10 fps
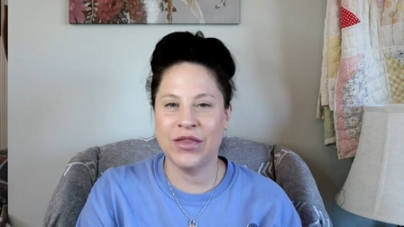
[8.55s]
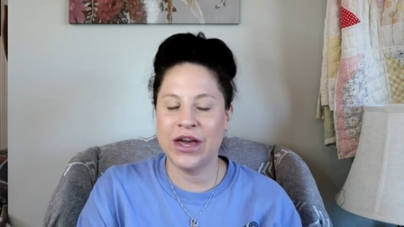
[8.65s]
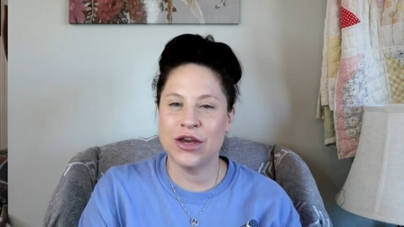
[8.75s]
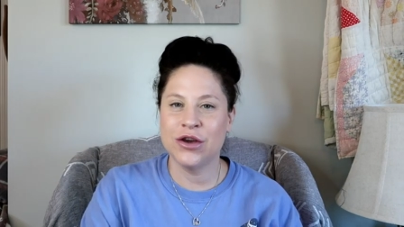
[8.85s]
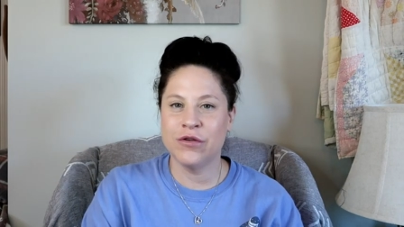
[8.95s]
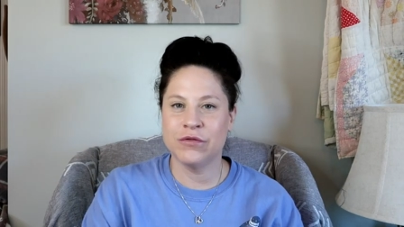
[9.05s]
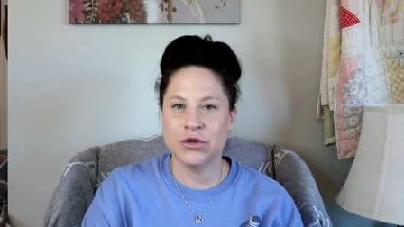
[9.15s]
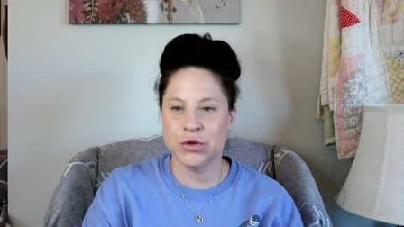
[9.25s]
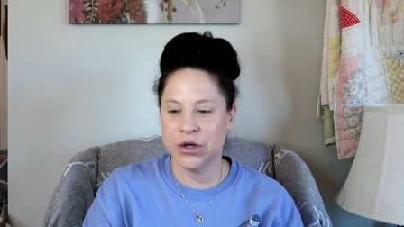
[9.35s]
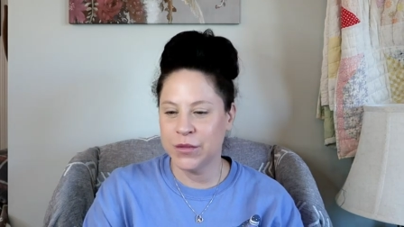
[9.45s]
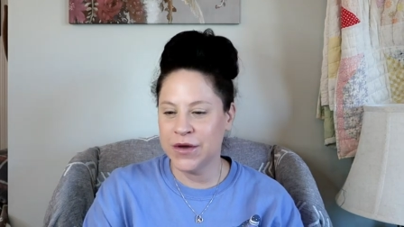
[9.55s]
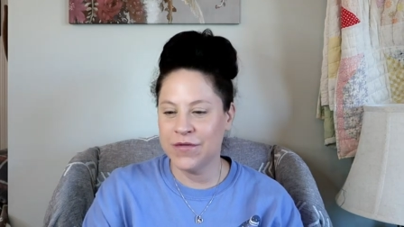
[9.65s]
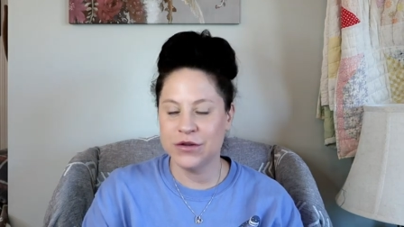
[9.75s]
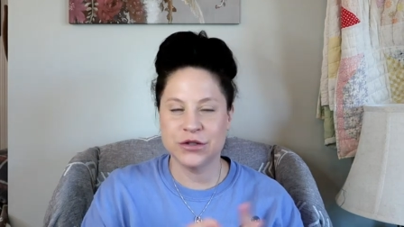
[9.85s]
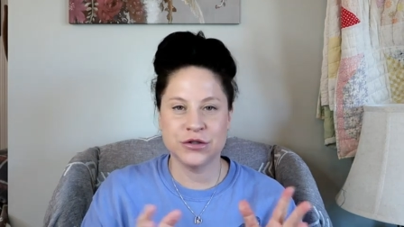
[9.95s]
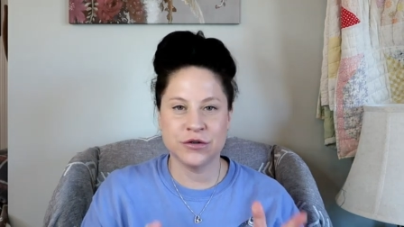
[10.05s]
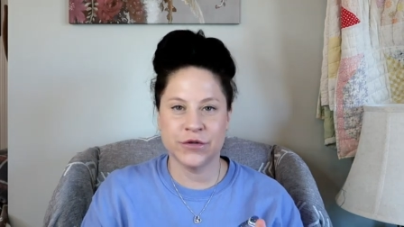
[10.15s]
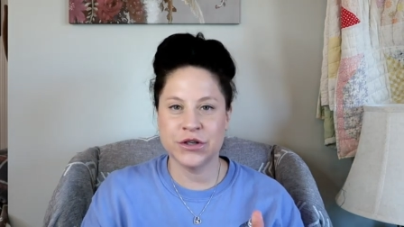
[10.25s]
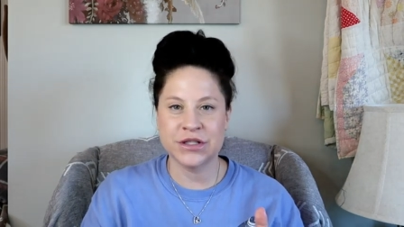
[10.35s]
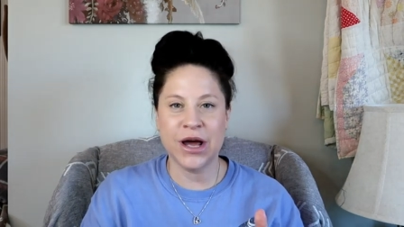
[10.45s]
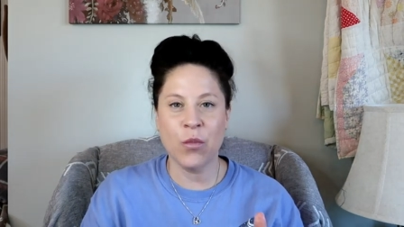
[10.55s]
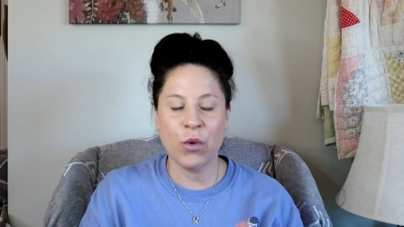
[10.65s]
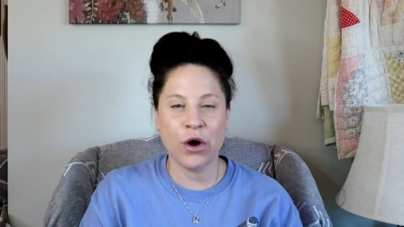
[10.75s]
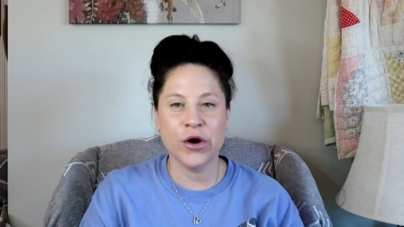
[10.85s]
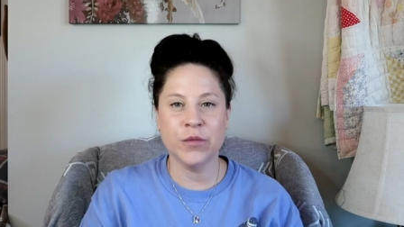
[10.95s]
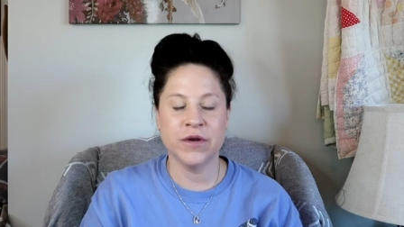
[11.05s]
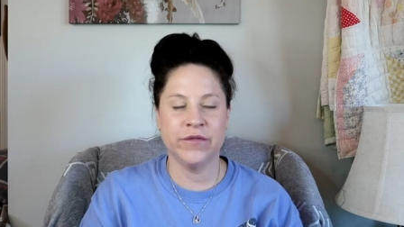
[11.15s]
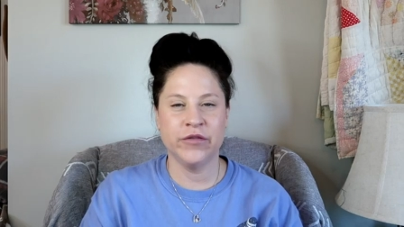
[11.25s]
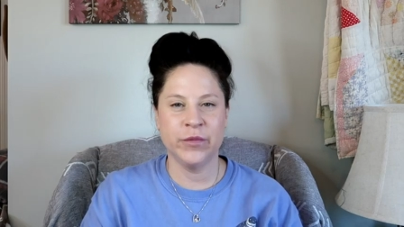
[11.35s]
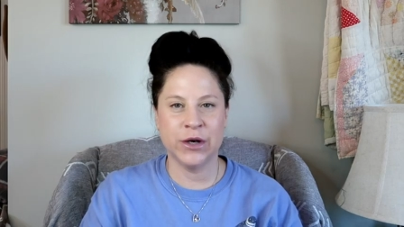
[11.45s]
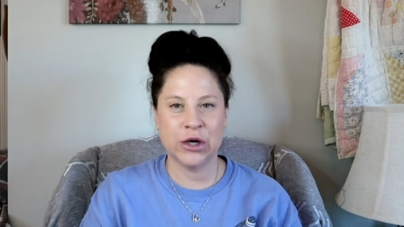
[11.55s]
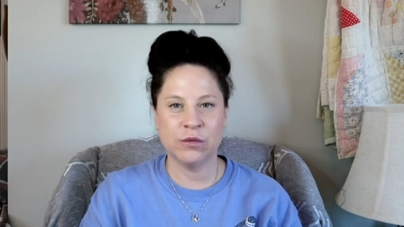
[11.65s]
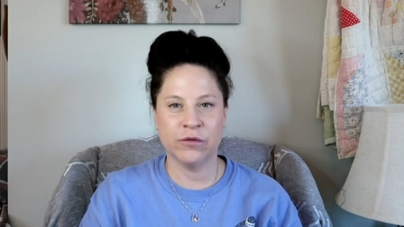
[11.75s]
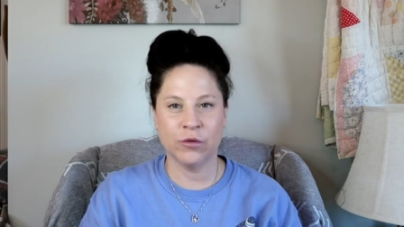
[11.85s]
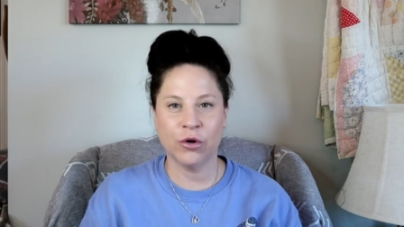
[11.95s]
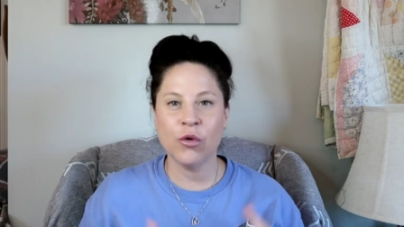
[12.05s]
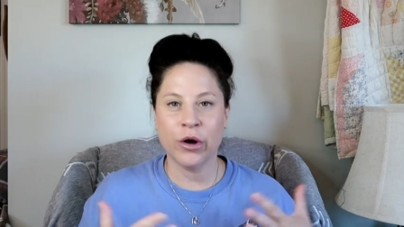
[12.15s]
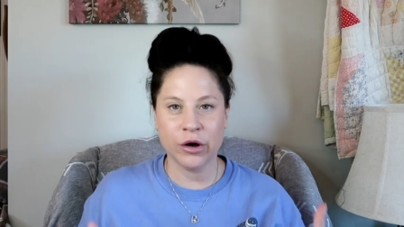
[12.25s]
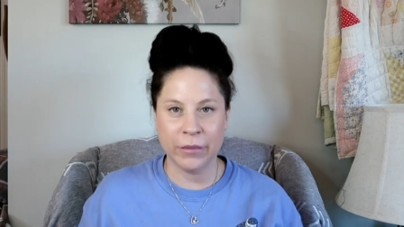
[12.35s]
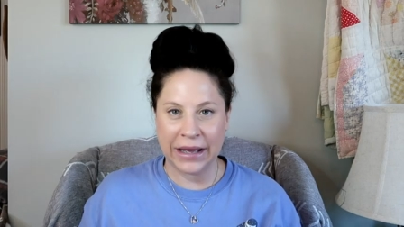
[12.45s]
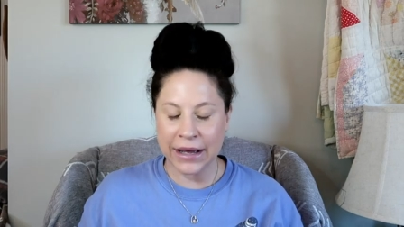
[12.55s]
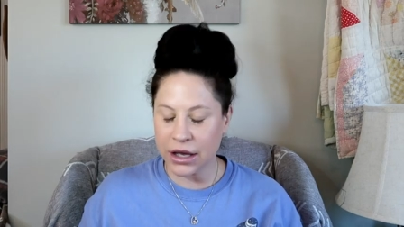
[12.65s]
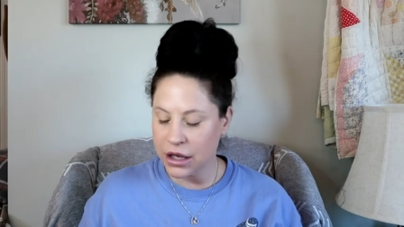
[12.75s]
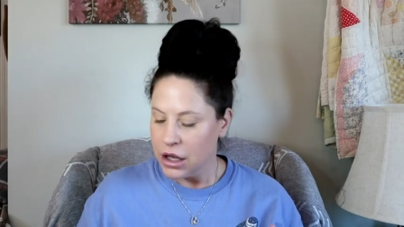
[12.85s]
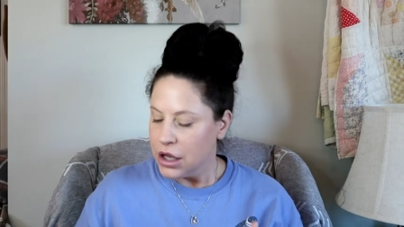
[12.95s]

Thank you for joining me. If this is your first time, welcome. If you've been here before, welcome back.